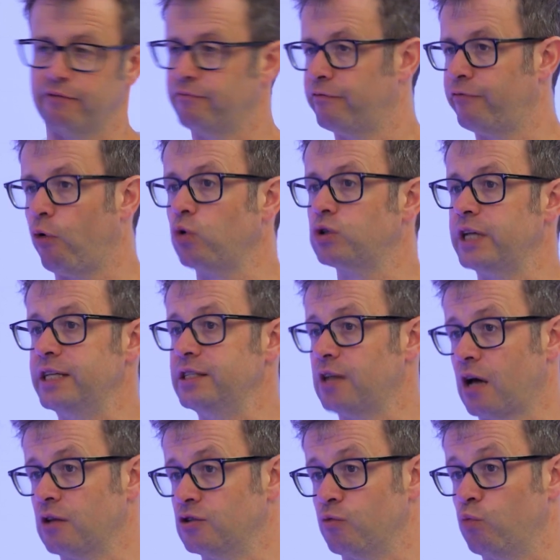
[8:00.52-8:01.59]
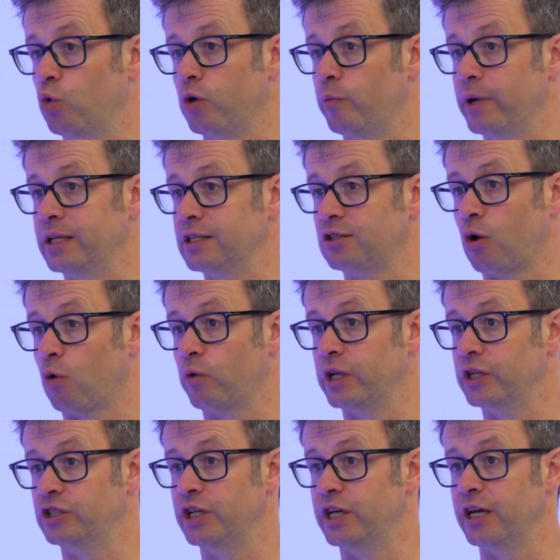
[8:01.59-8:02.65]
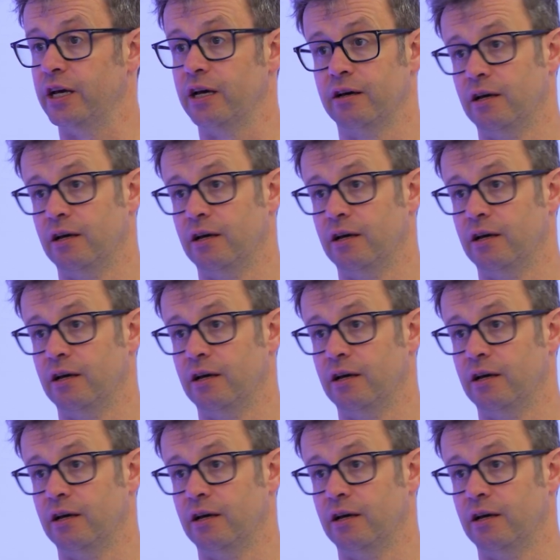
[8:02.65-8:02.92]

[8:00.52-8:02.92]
14 tonnes of wood have been stolen each year